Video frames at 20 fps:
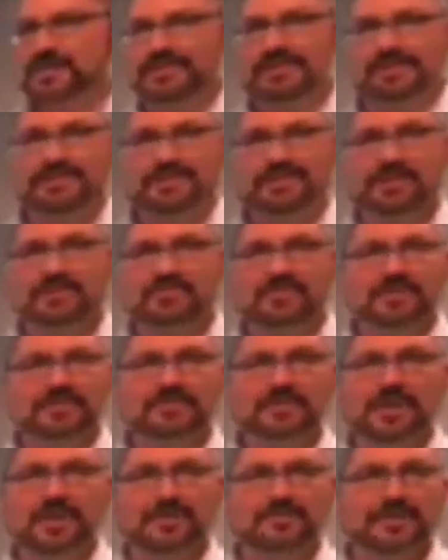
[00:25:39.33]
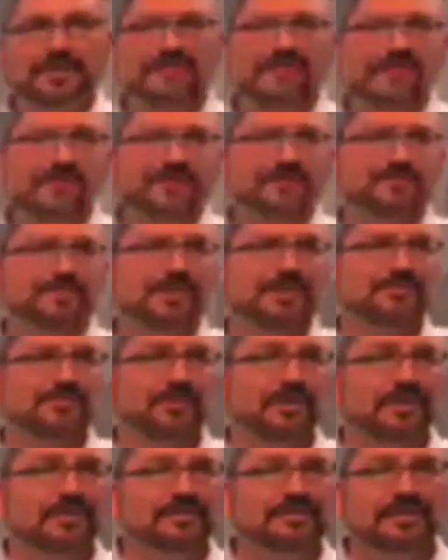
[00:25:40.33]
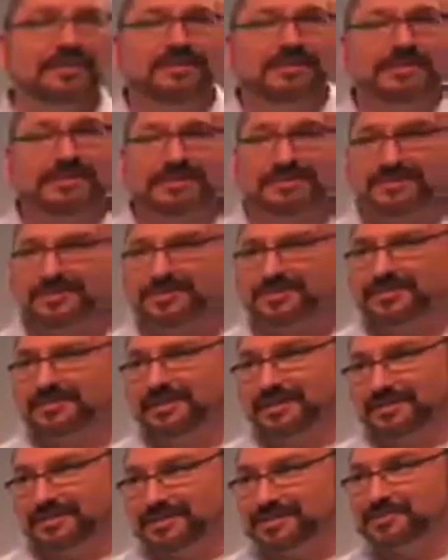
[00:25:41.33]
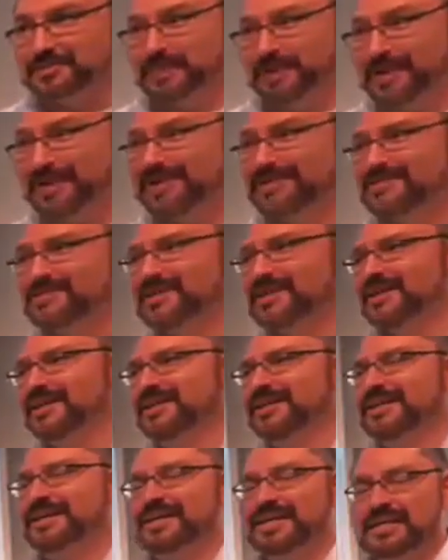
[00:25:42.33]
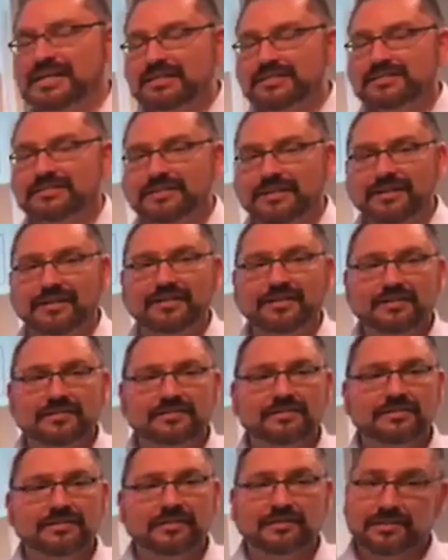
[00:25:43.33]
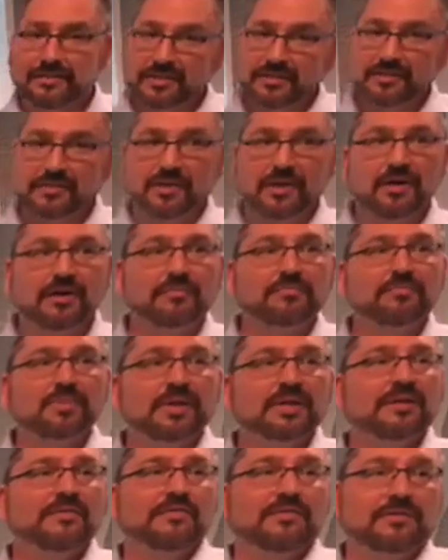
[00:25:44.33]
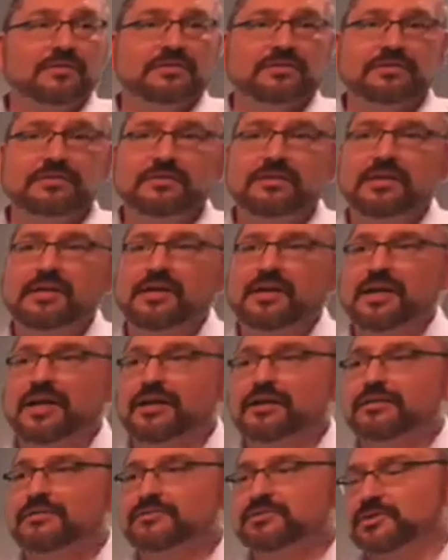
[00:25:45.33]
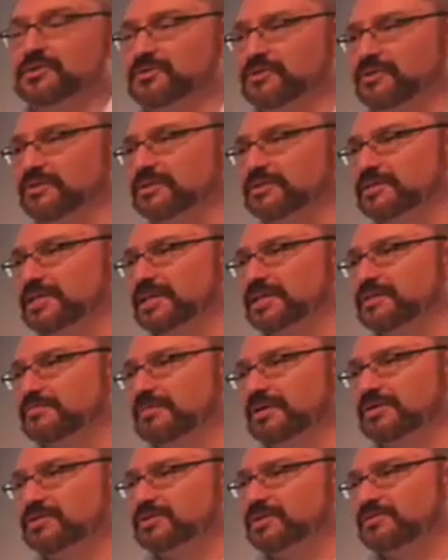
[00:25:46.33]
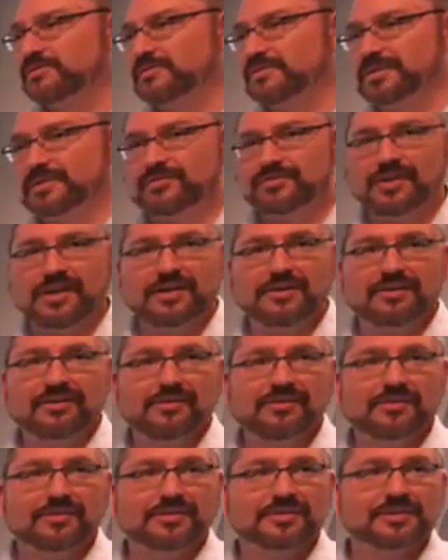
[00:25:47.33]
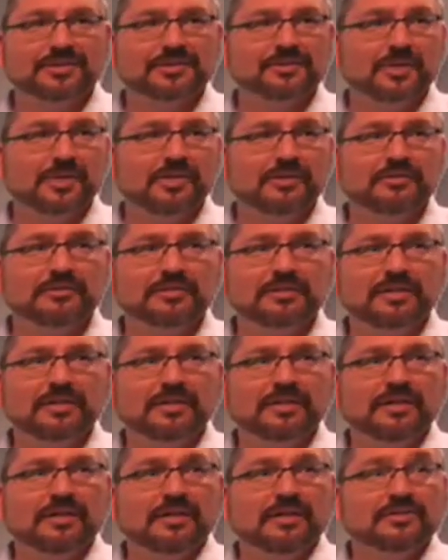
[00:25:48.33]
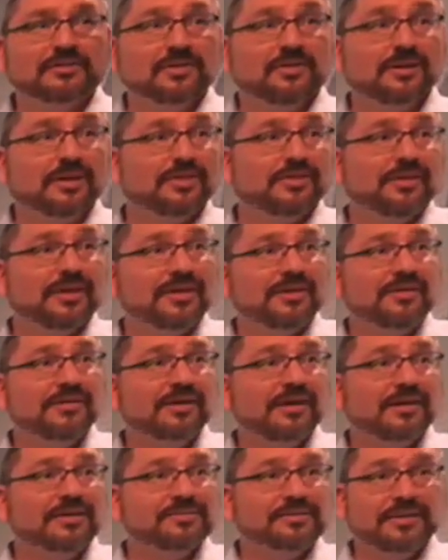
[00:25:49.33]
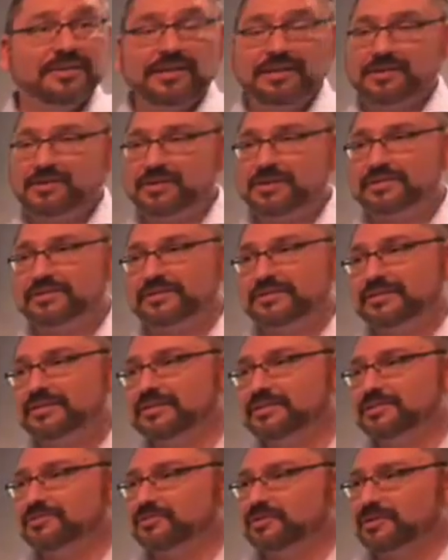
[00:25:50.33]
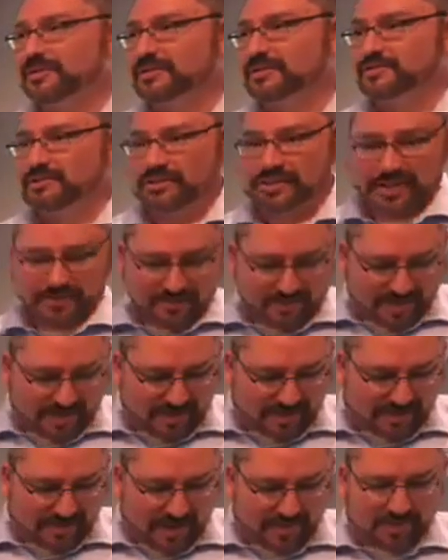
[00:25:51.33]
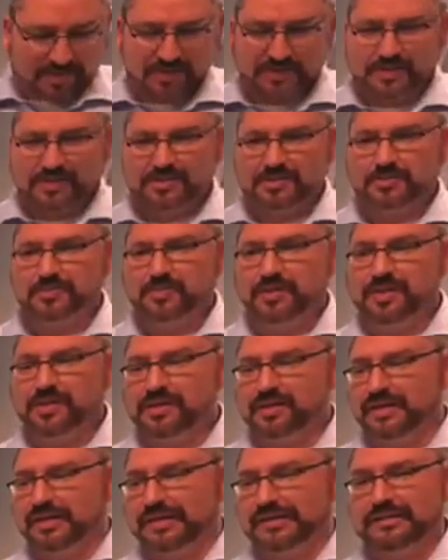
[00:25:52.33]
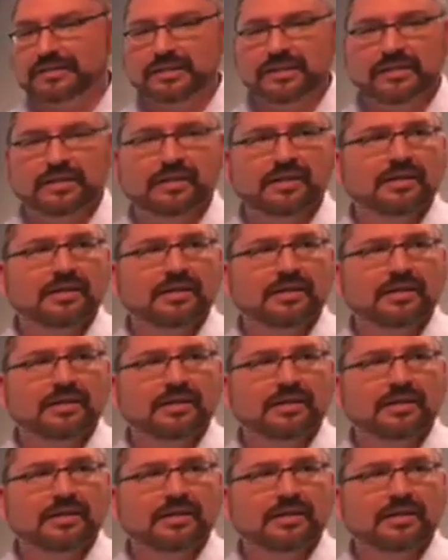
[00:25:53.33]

because almost all my Facebook friends on this on this page is uh, they're you know they're all believers and truthers, and most of them are flat earthers as well. So I want to thank you guys. I want to thank Chris and Liz for for giving me this opportunity to speak, and